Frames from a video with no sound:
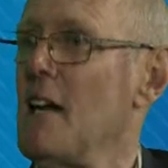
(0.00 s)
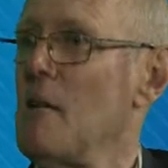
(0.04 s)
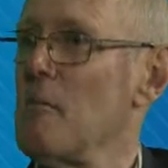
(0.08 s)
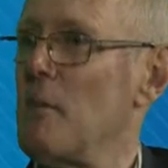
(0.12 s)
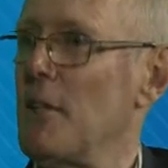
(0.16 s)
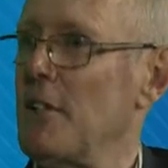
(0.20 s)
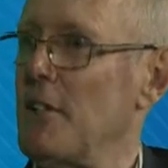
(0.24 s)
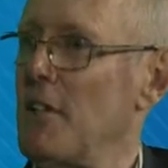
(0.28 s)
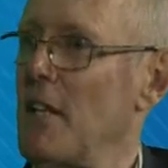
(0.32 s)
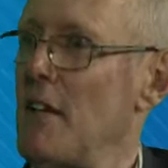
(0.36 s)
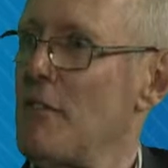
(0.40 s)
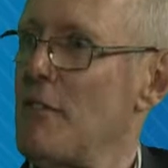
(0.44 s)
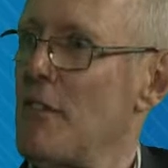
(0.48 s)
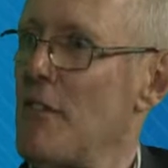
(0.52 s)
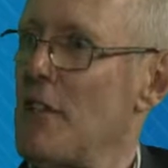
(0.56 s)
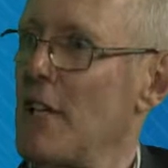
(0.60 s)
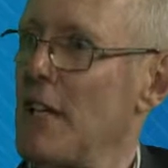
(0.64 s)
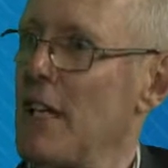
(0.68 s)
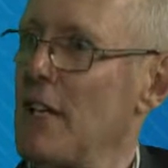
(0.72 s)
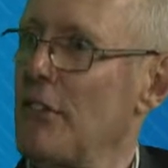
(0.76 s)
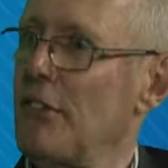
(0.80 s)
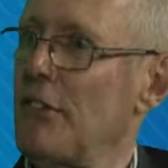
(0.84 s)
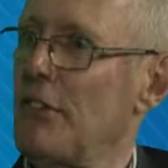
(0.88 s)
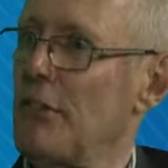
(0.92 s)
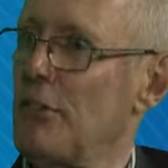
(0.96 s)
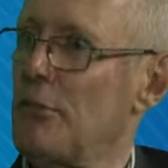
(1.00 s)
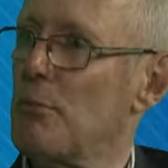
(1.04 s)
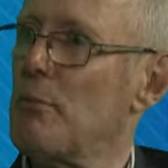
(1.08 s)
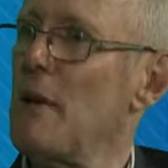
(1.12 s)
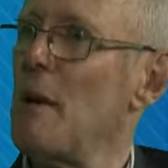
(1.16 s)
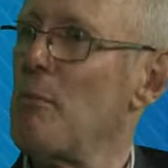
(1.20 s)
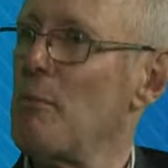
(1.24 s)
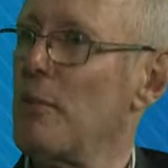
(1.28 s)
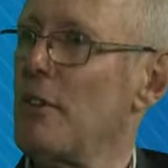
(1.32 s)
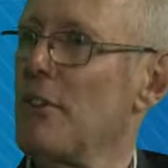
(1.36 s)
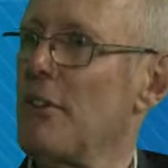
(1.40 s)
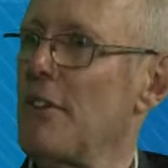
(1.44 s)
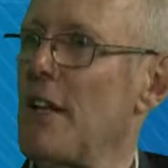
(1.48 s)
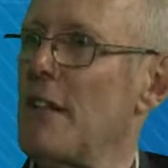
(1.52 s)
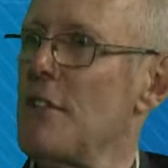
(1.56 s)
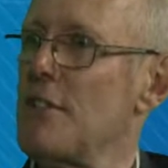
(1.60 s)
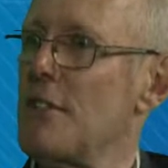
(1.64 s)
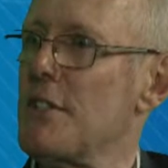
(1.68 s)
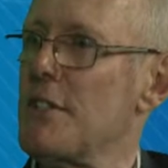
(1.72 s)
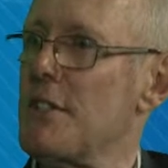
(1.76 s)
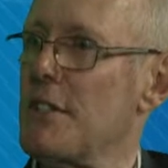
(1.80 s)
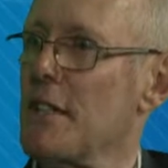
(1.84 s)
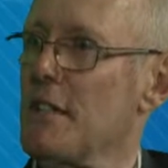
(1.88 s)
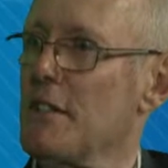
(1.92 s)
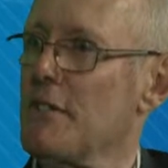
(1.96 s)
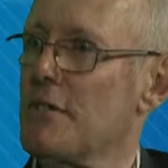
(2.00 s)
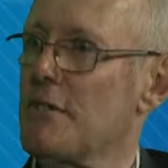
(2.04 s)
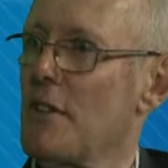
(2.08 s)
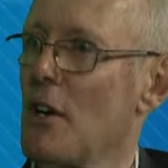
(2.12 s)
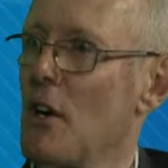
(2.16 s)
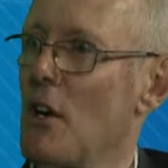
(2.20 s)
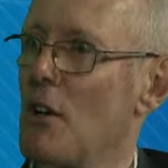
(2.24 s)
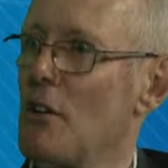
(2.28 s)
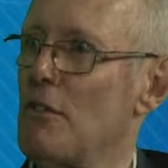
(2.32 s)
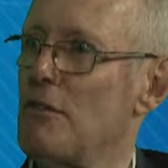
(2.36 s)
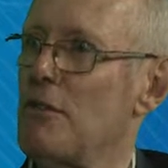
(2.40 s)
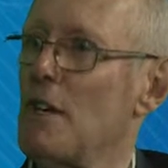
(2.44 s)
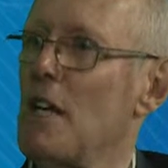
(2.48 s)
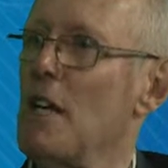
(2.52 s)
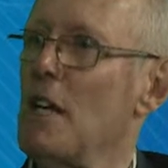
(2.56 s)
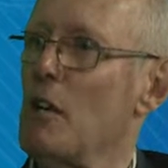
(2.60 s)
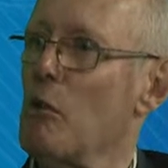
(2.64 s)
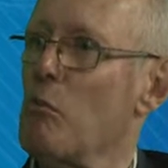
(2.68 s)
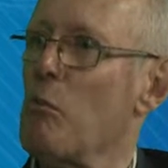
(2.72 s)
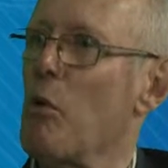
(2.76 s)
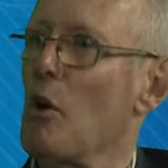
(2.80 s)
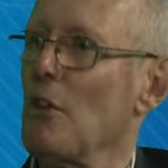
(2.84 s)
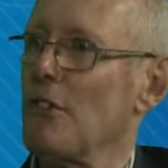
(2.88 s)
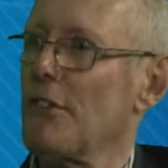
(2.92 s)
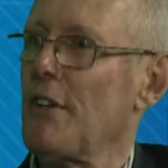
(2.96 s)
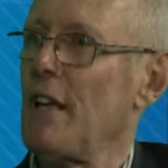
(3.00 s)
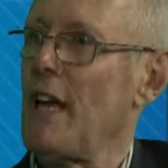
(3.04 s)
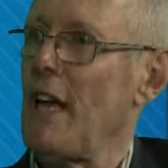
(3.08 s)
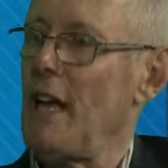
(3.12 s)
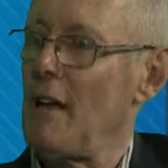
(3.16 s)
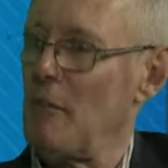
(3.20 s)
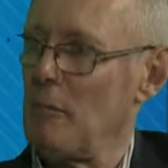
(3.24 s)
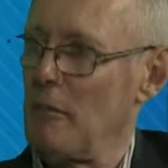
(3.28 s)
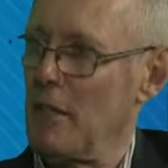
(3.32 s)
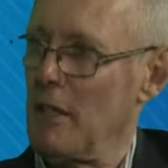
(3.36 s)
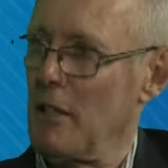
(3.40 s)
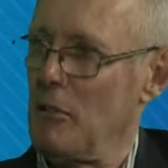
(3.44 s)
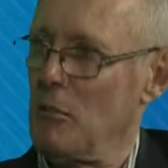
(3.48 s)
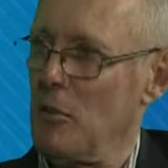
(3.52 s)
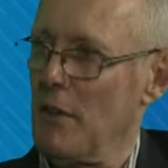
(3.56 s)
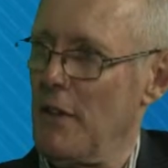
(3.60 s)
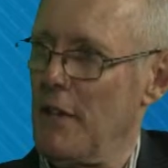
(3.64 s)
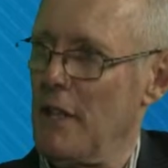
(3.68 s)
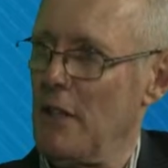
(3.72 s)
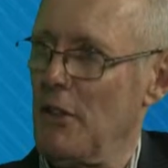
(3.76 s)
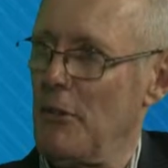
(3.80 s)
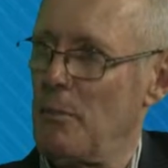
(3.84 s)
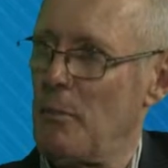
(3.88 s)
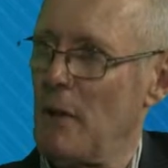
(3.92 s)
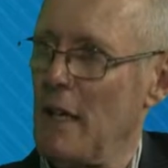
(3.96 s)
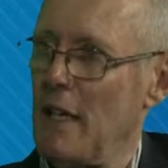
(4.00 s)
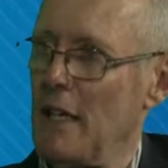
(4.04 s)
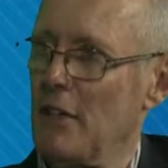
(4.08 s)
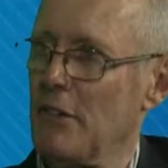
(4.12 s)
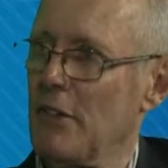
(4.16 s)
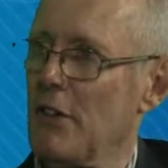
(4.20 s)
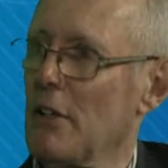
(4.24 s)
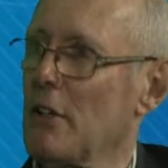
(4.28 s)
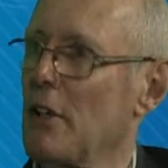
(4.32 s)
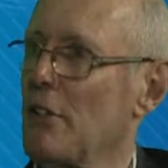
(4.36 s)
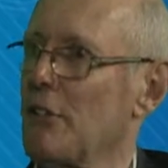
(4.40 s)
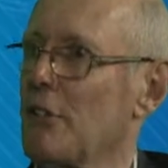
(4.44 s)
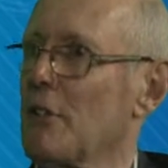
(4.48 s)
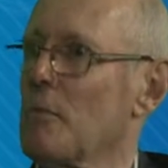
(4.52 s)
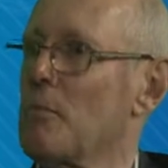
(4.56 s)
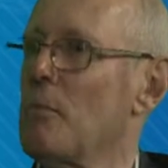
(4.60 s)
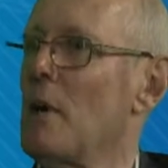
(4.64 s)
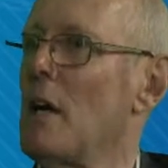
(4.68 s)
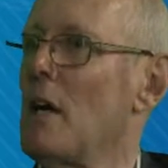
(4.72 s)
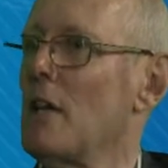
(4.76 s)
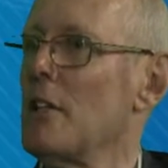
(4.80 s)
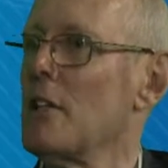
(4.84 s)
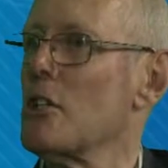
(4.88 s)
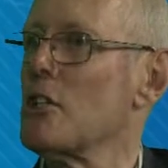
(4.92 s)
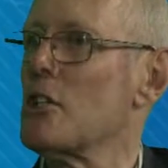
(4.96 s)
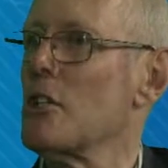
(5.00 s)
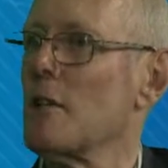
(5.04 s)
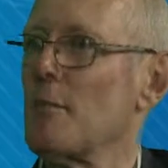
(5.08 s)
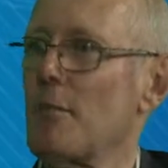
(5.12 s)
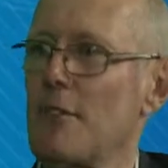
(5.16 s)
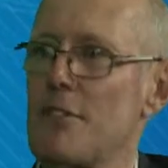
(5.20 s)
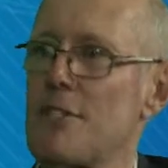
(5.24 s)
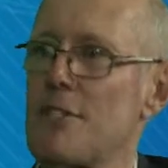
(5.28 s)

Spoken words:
but nevertheless is representative of what's happening with these brands. There are lots of partnerships.